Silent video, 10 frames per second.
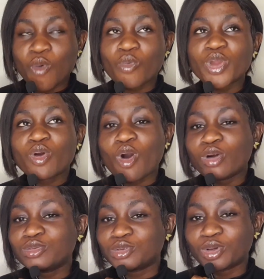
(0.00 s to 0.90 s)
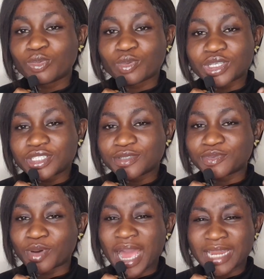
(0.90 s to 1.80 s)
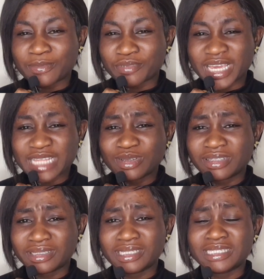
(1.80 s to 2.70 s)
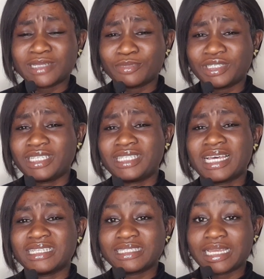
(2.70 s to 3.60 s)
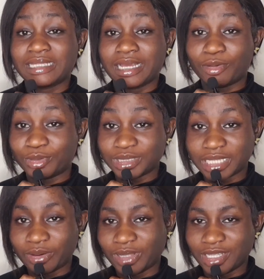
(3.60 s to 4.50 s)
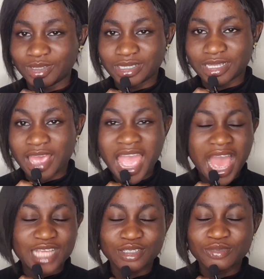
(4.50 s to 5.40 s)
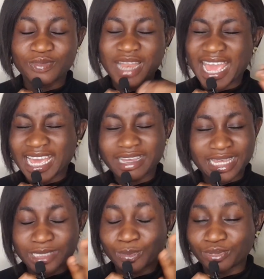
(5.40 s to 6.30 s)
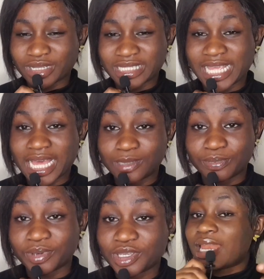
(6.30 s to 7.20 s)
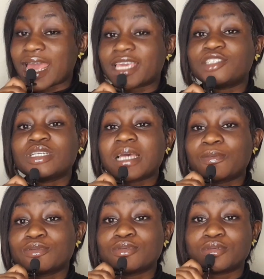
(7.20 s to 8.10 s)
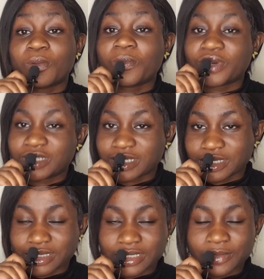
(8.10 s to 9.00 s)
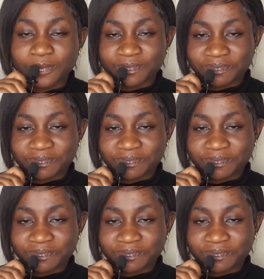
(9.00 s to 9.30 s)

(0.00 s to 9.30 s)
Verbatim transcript: we all do not wish for heartbreak. I don't think there's anybody that sat down on their own and just say, I just feel like experiencing heartbreak. Like, it just happens to some persons,